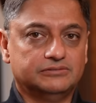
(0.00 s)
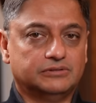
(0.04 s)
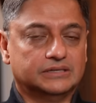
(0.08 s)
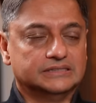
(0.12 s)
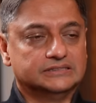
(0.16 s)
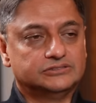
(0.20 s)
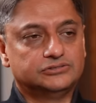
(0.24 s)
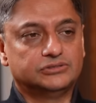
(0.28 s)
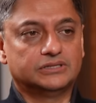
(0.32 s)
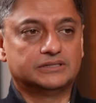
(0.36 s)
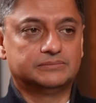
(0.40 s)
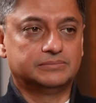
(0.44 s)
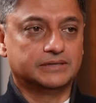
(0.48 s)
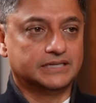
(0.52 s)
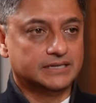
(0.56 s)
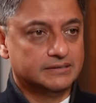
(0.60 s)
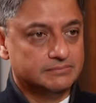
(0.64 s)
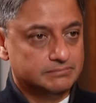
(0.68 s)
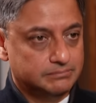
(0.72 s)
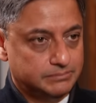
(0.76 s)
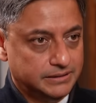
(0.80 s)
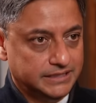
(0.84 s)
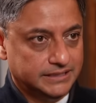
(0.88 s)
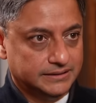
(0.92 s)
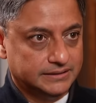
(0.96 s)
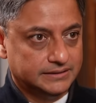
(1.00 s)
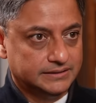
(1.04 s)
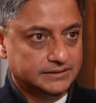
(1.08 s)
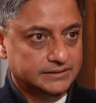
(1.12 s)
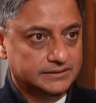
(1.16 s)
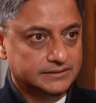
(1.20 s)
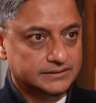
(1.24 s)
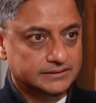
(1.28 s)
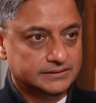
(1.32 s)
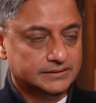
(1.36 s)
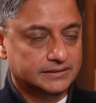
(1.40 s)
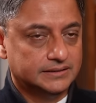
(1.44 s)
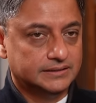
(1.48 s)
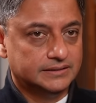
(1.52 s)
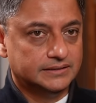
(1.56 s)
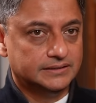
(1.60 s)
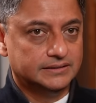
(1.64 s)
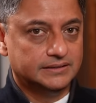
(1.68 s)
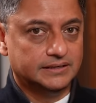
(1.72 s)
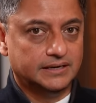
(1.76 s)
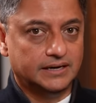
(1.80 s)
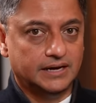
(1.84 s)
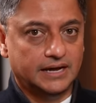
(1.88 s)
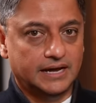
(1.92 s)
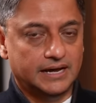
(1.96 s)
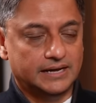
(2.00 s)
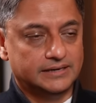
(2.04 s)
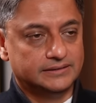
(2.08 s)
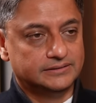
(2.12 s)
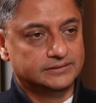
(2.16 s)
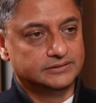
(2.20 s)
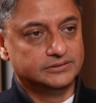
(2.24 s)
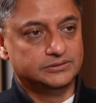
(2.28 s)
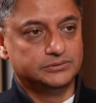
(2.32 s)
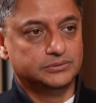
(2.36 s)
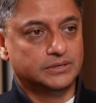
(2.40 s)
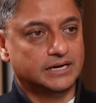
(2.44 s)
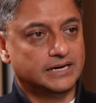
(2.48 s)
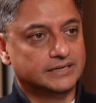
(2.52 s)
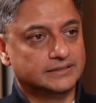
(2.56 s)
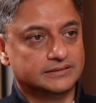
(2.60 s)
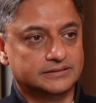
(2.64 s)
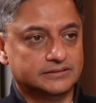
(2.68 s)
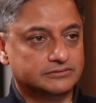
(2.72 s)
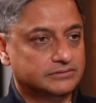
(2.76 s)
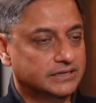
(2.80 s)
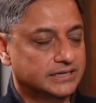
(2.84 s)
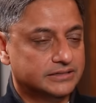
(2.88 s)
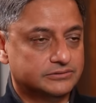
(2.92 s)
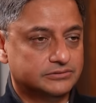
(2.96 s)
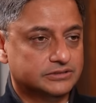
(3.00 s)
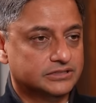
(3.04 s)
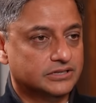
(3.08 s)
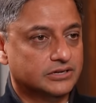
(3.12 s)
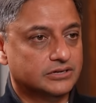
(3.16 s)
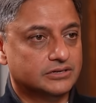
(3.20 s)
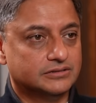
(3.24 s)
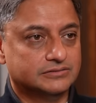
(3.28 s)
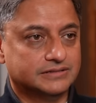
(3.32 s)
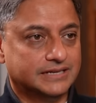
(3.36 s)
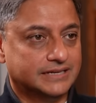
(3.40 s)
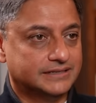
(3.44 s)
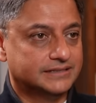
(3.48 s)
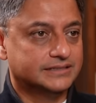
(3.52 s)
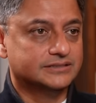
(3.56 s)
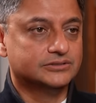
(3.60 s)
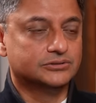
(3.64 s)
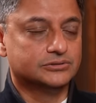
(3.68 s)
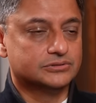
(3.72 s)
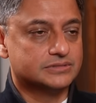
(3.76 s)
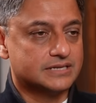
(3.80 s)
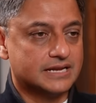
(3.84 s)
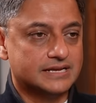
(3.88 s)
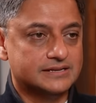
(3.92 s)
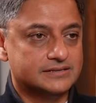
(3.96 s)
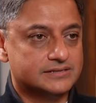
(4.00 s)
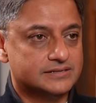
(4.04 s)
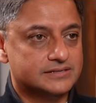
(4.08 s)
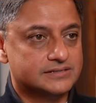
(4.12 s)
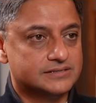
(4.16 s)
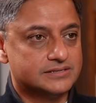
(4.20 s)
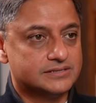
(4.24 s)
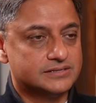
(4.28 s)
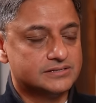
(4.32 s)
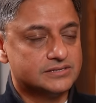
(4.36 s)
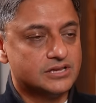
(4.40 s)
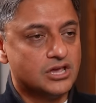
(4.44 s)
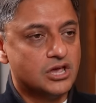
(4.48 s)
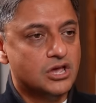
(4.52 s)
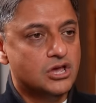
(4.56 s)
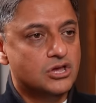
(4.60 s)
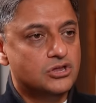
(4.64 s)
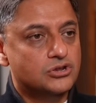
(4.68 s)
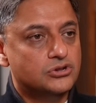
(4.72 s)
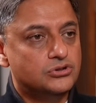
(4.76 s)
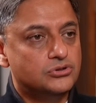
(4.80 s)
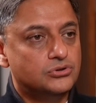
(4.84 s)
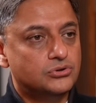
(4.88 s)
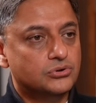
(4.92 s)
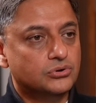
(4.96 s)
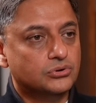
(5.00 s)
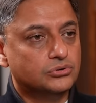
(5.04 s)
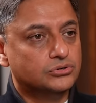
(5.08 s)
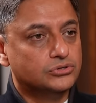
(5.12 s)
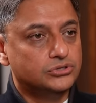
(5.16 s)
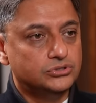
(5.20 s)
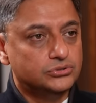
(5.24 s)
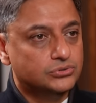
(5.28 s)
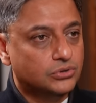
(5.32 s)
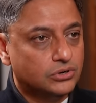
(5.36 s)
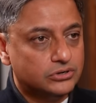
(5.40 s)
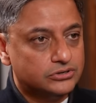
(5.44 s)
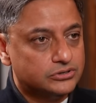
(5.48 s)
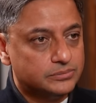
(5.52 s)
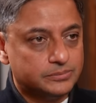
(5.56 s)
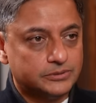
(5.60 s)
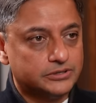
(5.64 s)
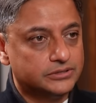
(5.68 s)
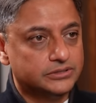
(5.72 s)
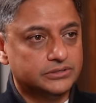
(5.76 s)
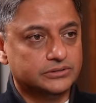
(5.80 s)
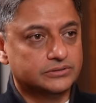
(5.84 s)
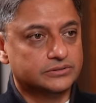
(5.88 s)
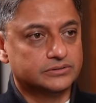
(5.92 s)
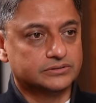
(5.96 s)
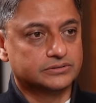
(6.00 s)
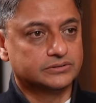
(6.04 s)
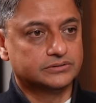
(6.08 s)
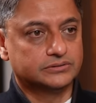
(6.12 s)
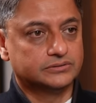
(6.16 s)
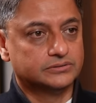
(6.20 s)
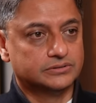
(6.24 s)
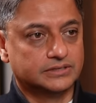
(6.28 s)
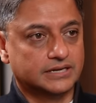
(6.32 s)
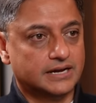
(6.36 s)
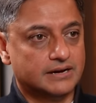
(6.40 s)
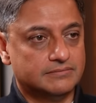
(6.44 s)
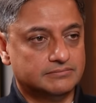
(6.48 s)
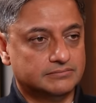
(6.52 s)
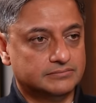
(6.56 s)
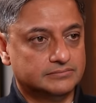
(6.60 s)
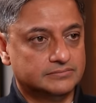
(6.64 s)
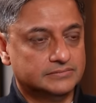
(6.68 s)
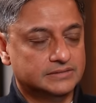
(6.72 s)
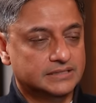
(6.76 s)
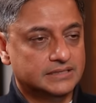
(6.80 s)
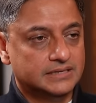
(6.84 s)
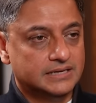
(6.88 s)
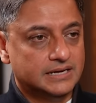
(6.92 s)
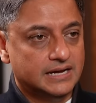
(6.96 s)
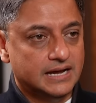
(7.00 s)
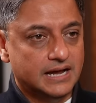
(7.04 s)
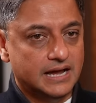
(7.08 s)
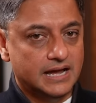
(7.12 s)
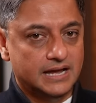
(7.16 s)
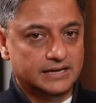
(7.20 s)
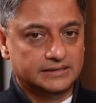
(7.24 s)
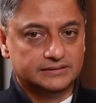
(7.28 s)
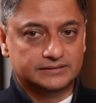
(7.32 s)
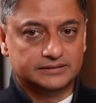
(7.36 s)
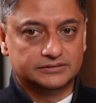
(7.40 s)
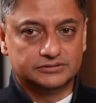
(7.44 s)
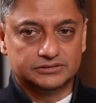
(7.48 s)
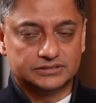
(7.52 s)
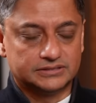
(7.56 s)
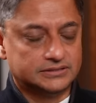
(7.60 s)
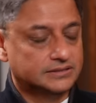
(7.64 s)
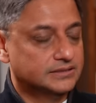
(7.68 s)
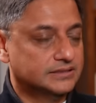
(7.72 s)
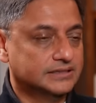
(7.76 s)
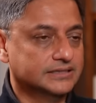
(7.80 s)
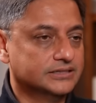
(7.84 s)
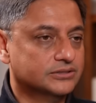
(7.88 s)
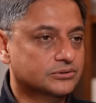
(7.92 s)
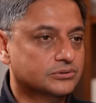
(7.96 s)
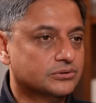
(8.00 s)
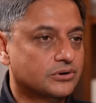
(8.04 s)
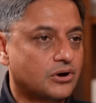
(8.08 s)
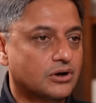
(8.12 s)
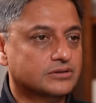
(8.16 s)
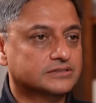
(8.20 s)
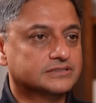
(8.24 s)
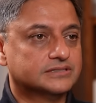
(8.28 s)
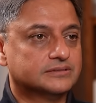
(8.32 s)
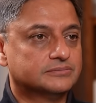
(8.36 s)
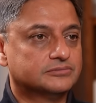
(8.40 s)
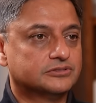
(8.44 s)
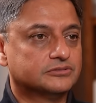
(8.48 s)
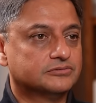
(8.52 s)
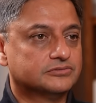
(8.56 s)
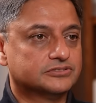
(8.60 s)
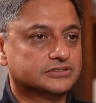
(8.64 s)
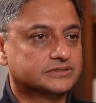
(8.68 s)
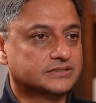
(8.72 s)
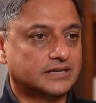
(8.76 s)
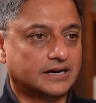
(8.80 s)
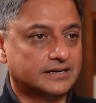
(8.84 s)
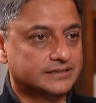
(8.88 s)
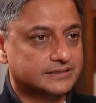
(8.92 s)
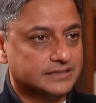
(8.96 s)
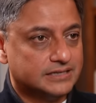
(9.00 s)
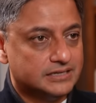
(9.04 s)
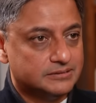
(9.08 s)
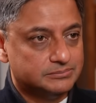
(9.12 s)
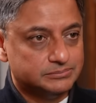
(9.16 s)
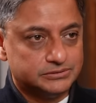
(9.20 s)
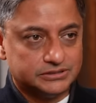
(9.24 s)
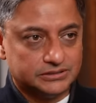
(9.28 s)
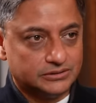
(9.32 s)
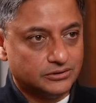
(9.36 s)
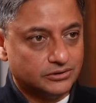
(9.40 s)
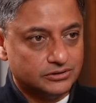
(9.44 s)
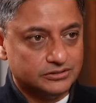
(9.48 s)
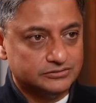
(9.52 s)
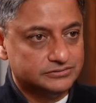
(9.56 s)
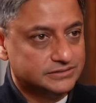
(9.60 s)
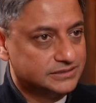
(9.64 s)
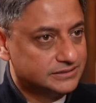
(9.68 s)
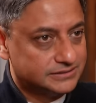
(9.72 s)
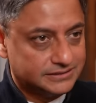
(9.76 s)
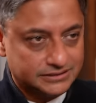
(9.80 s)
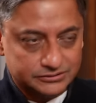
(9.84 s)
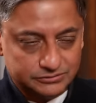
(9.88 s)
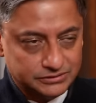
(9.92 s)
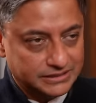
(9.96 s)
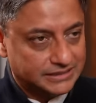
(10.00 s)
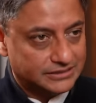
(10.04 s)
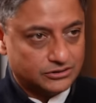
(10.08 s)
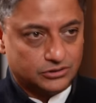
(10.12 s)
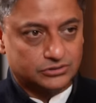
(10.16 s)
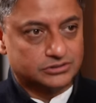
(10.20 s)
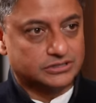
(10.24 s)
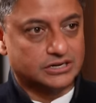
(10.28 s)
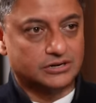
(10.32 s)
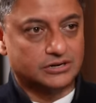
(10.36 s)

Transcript: once you had become big, and you had the wherewithal of getting those licenses, no new entrepreneur could come. And there was certainly no concept of startups and all of this that we are not